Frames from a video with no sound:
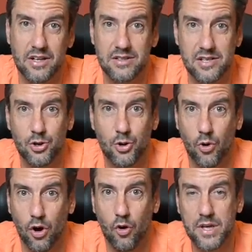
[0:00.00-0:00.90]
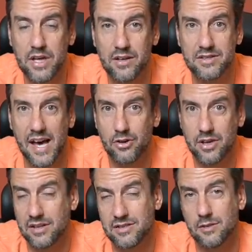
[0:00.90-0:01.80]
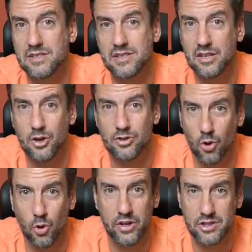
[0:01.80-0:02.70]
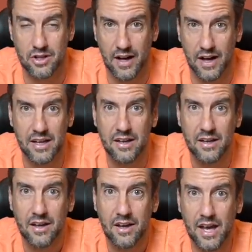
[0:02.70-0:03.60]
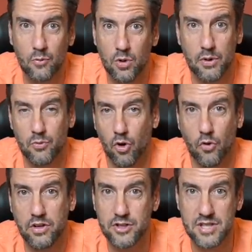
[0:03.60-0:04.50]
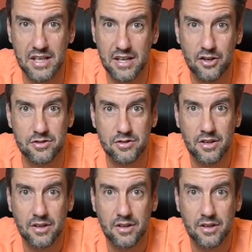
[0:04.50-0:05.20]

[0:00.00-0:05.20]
continue to roll because OutKick's going to be ten years old in July, and we've been rolling for ten years.